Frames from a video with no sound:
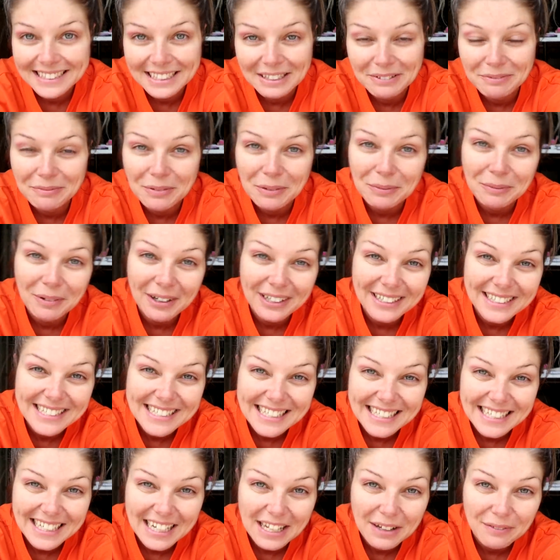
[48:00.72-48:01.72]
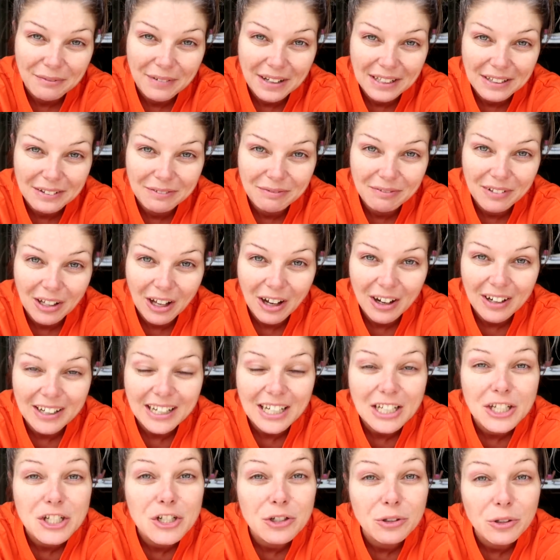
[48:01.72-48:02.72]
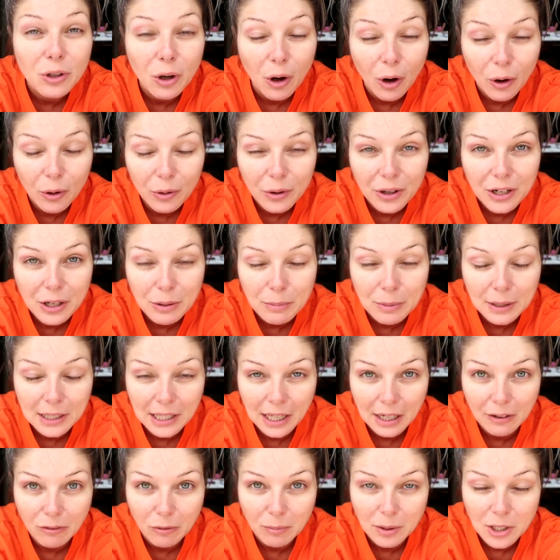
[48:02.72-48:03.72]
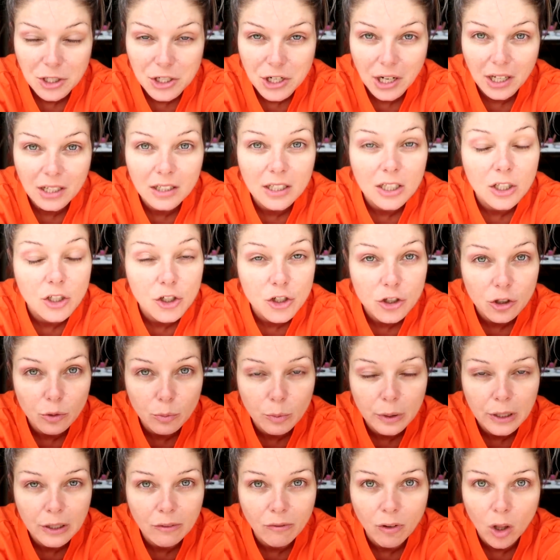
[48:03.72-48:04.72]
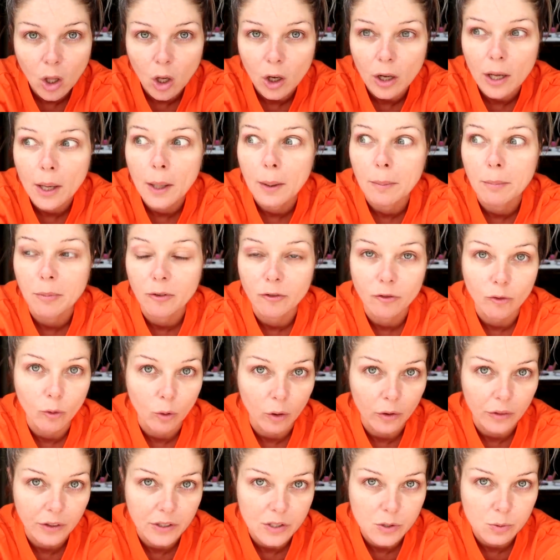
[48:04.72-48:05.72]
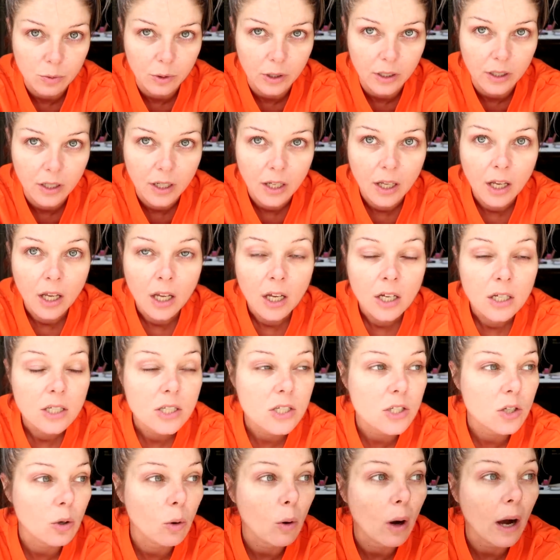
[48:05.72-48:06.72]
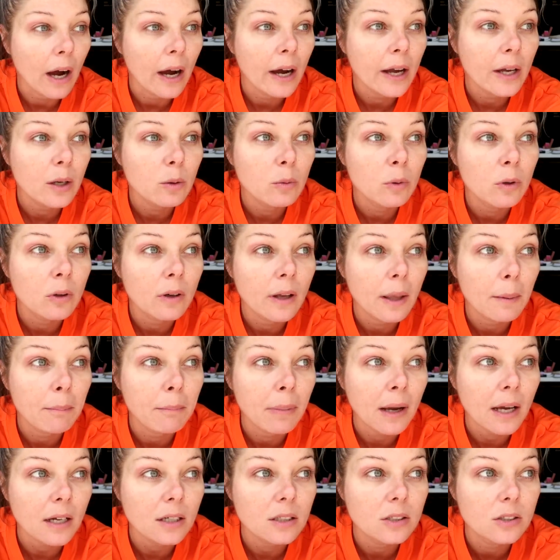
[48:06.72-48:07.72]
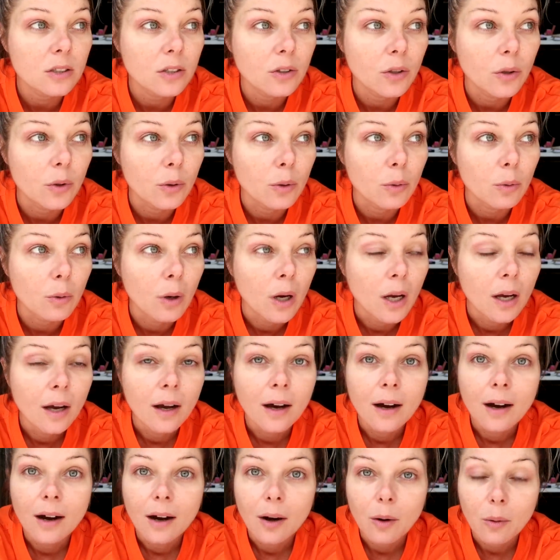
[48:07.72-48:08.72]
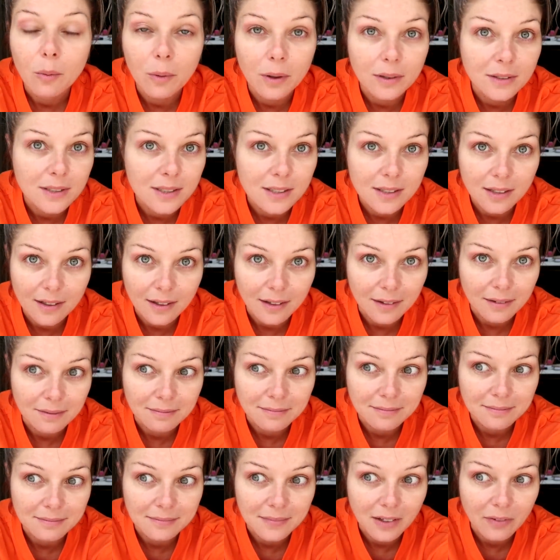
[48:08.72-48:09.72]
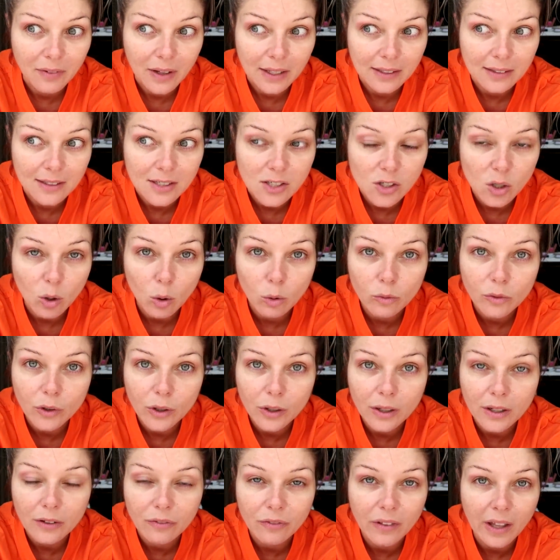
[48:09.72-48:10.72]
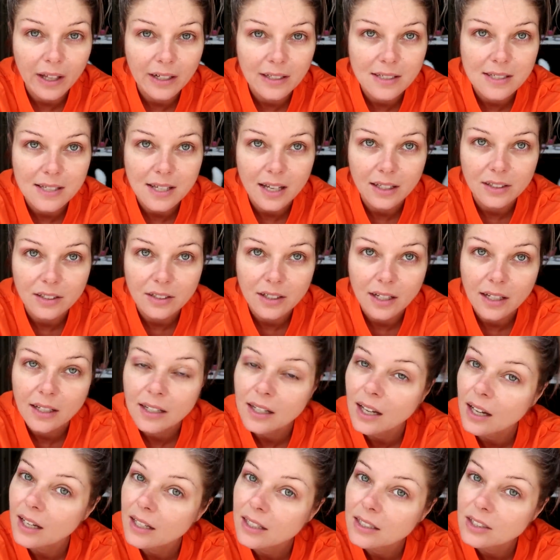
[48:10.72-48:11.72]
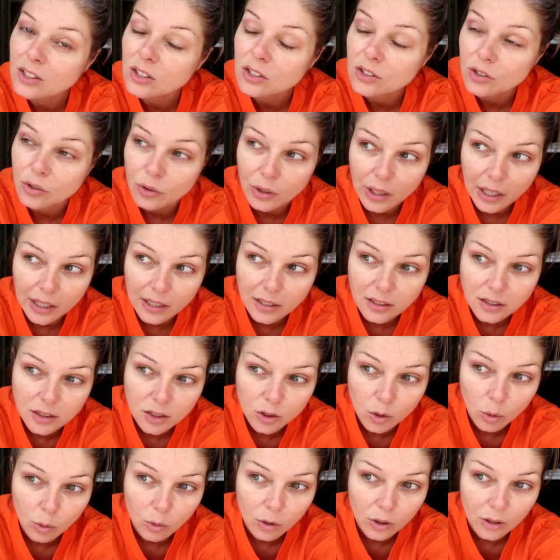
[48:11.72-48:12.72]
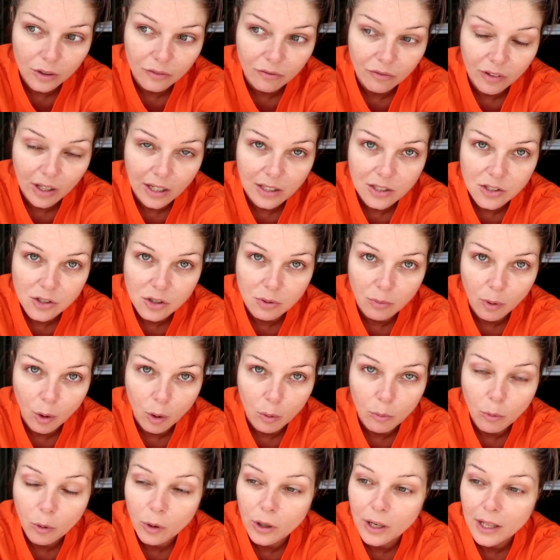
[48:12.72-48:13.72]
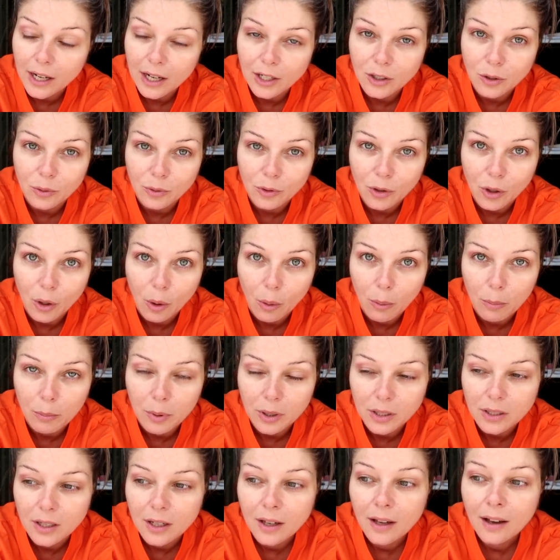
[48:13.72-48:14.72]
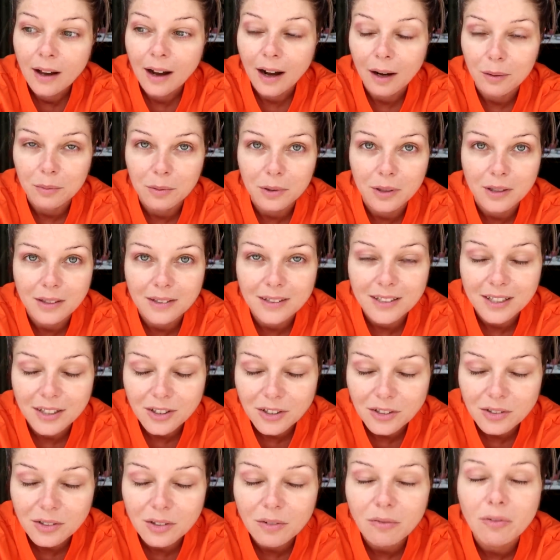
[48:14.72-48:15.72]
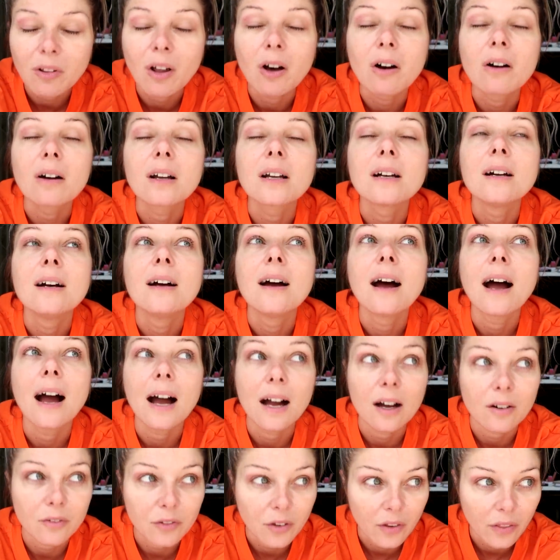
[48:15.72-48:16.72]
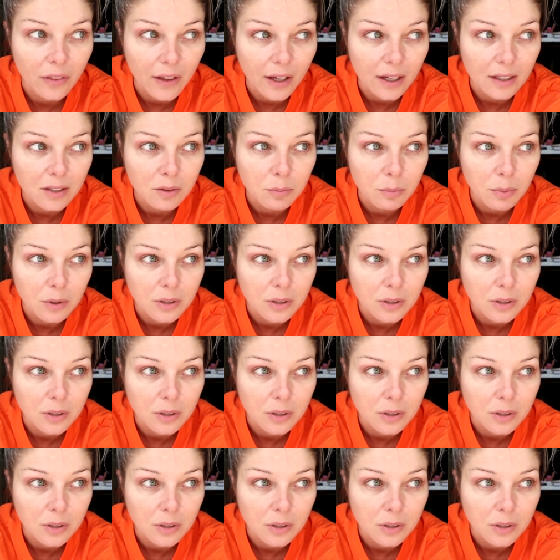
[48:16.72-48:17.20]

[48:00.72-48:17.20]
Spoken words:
If you want to see the event vlog, it should already be live on my channel. It should be the vlog before this one. So I will get back to you once the event is over. If that is Saturday night, tonight, or if that is tomorrow morning, I don't know. But I will continue the vlog after that.